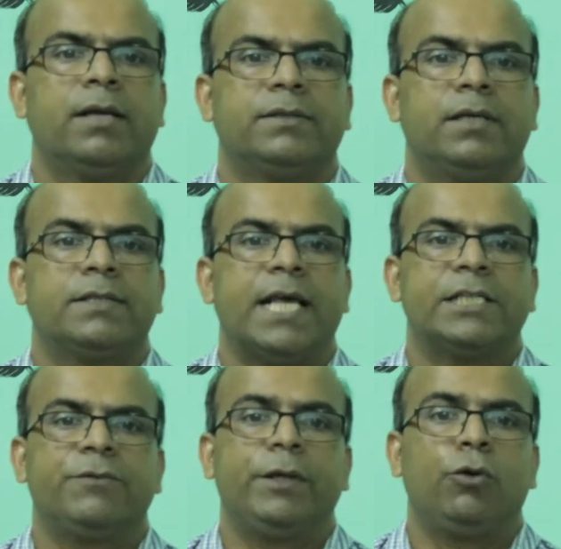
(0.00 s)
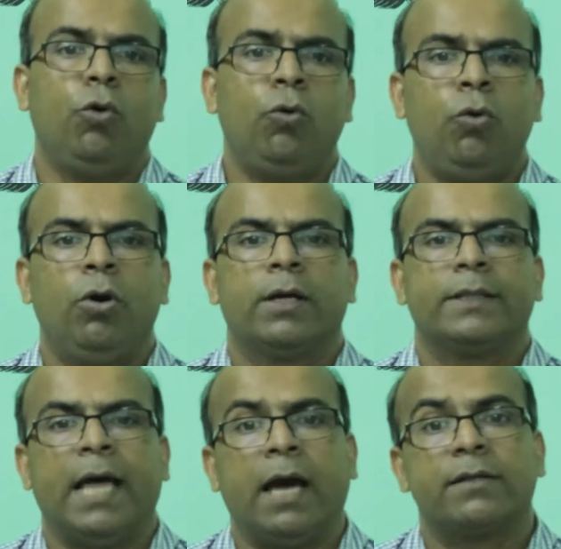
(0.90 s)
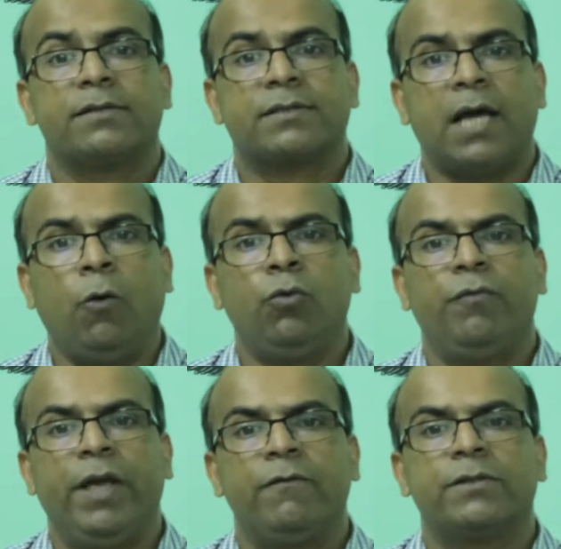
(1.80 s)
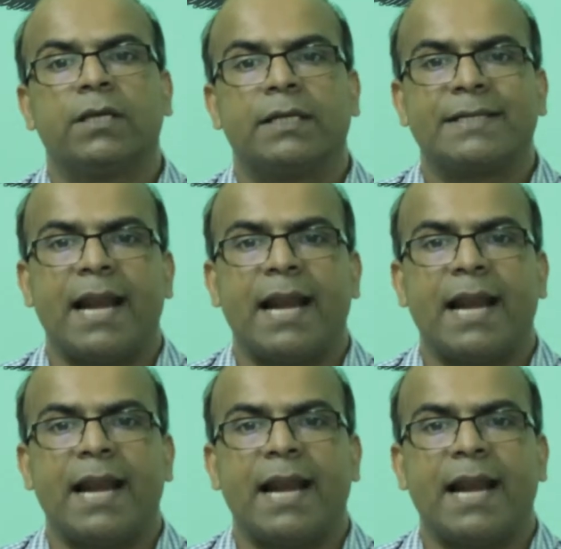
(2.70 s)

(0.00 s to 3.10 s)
since as we know that sound waves